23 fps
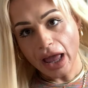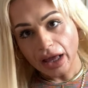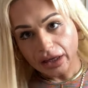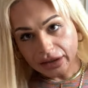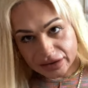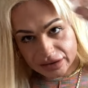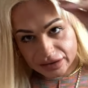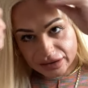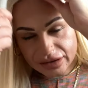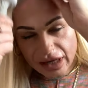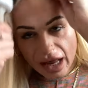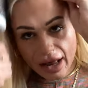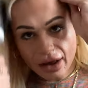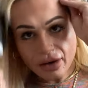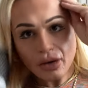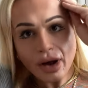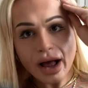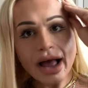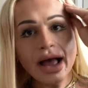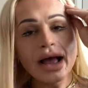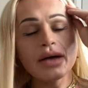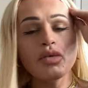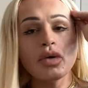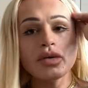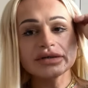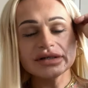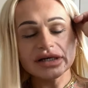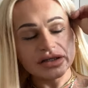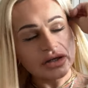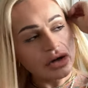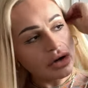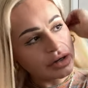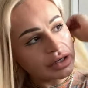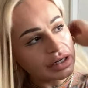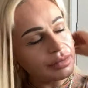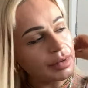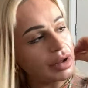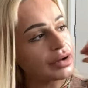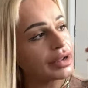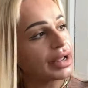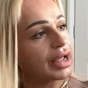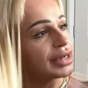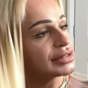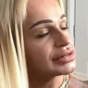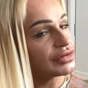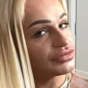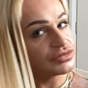So uh, what was I talking about, guys?